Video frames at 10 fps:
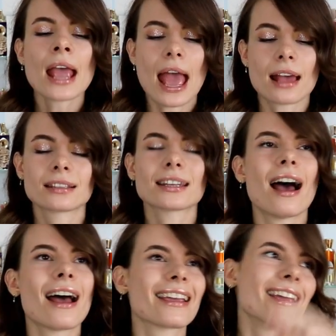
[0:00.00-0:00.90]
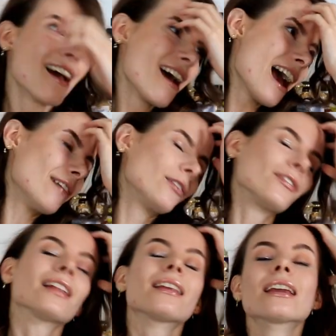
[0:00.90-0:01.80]
and I have a
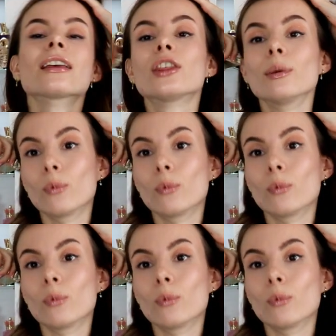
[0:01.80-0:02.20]
feeling the